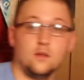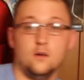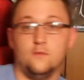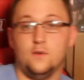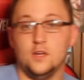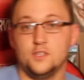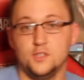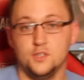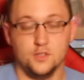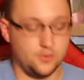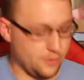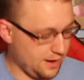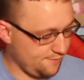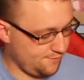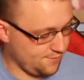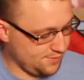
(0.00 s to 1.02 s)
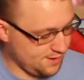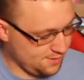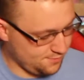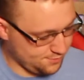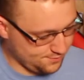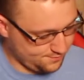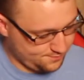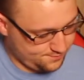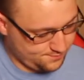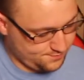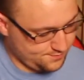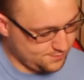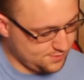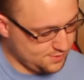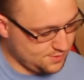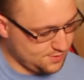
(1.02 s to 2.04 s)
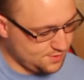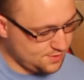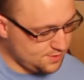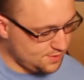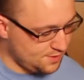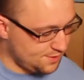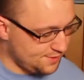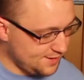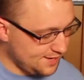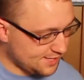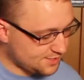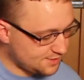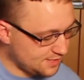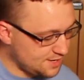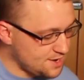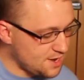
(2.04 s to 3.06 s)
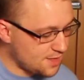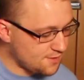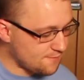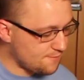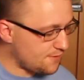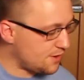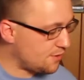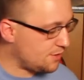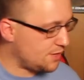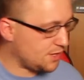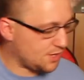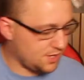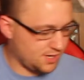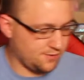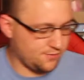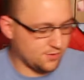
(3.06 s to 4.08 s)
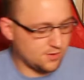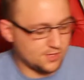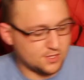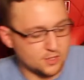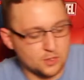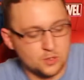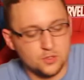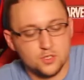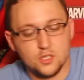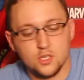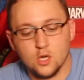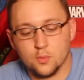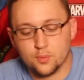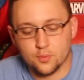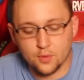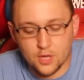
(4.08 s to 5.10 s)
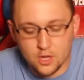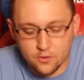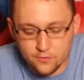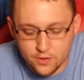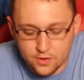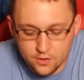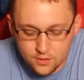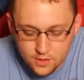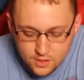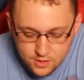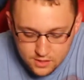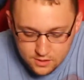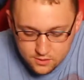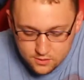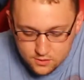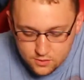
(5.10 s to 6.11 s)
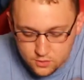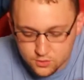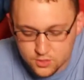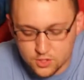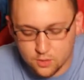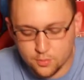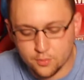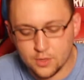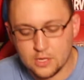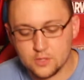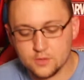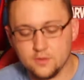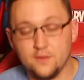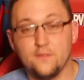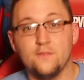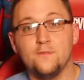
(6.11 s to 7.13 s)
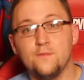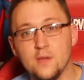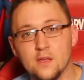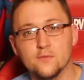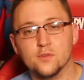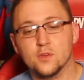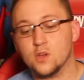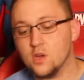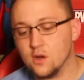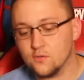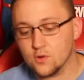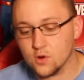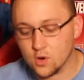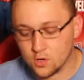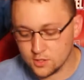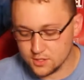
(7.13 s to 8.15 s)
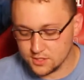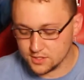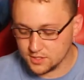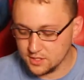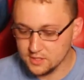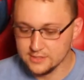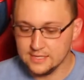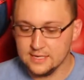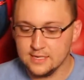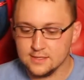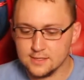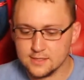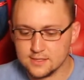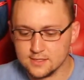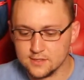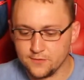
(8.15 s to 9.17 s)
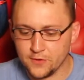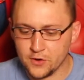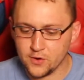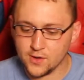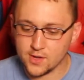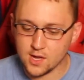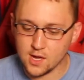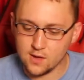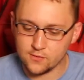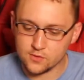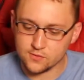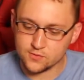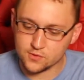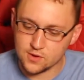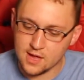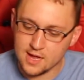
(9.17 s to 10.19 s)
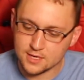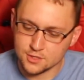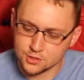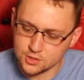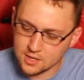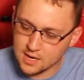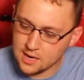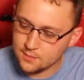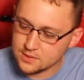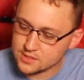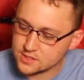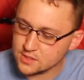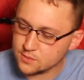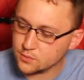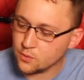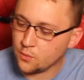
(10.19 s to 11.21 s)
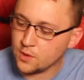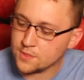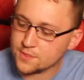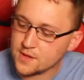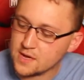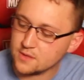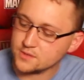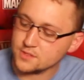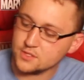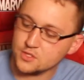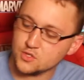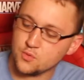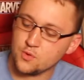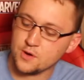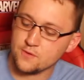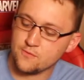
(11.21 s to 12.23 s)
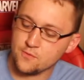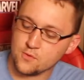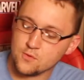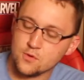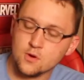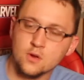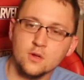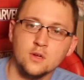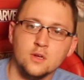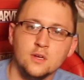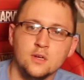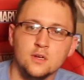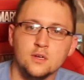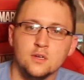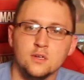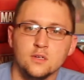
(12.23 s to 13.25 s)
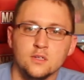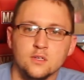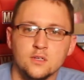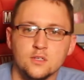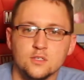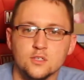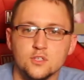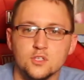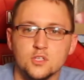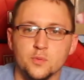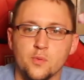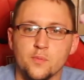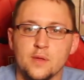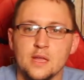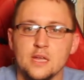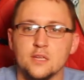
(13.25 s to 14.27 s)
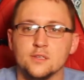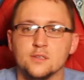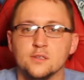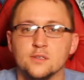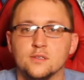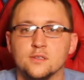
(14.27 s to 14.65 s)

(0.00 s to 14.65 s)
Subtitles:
Fight you to the grave for that one. Next, we get another variant cover. It's a Lucio Perillo variant. Now, Lucio Perillo is my favorite cover artist. This is the variant cover for Action Comics number 1024. It's a Superman.